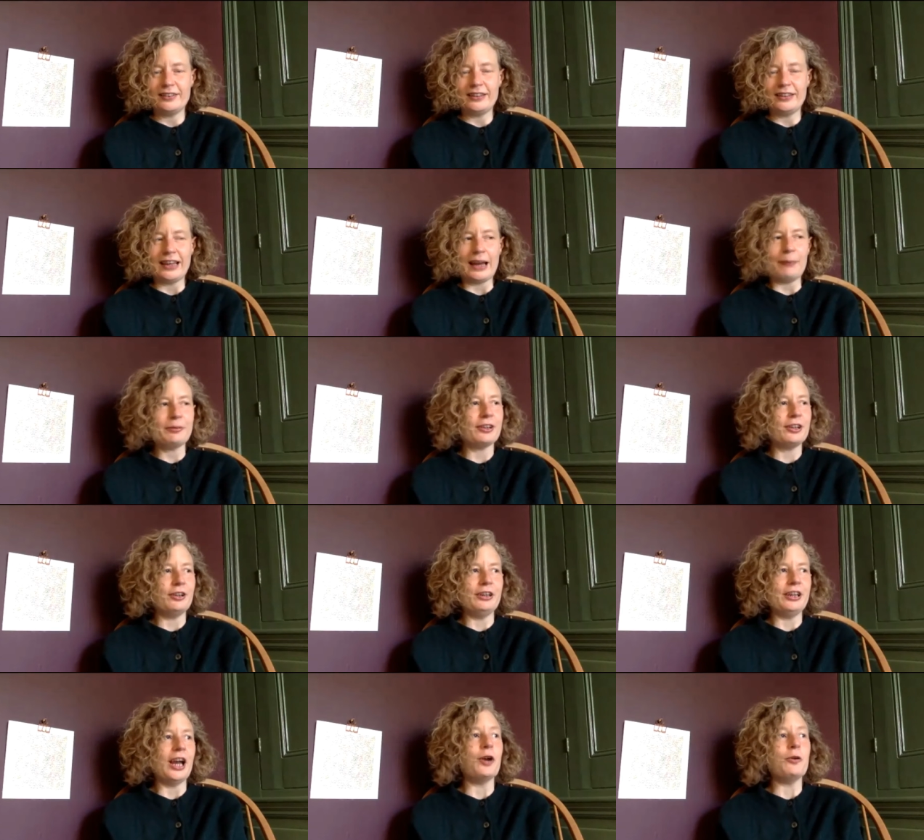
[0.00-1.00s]

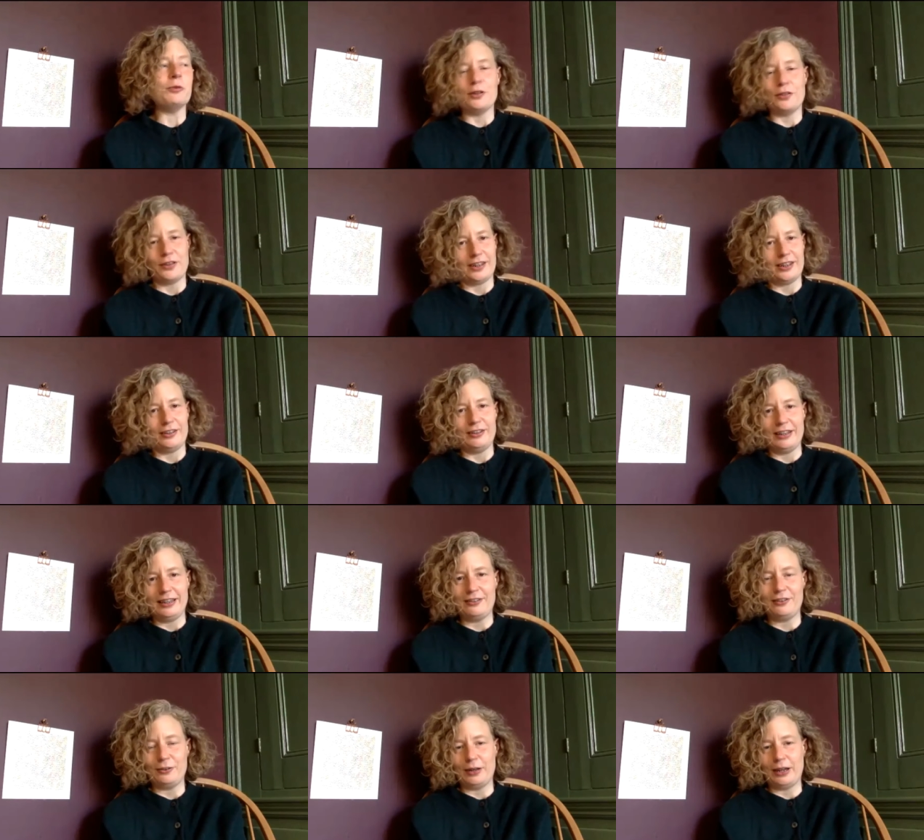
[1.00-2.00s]
absolutely only thing you need
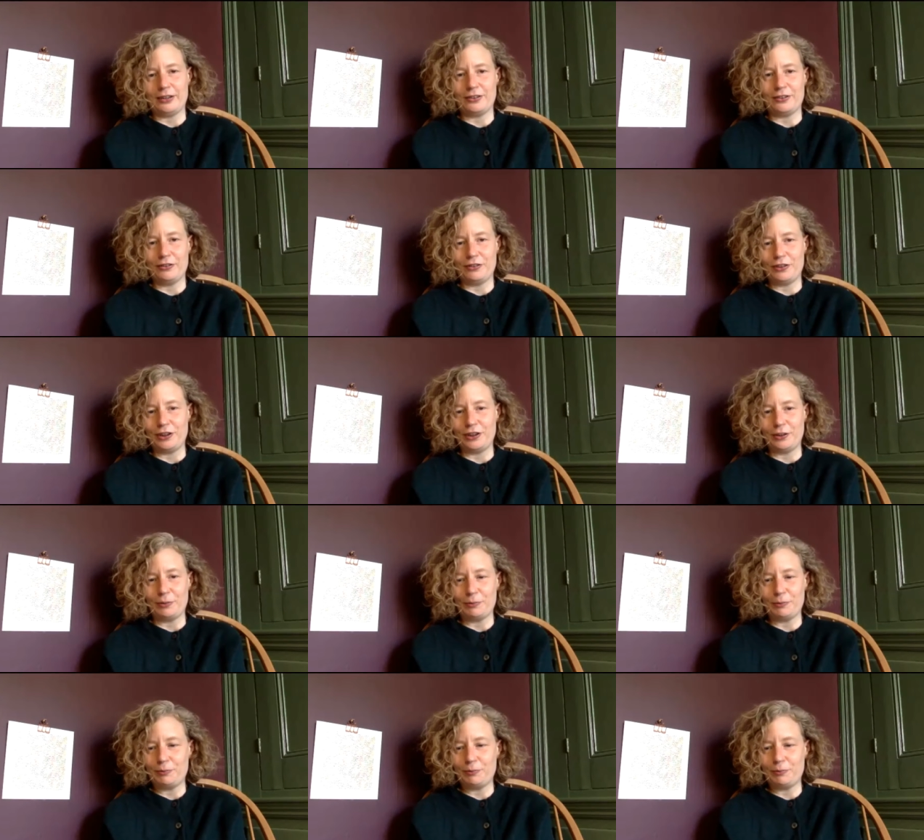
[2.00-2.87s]
to do an action research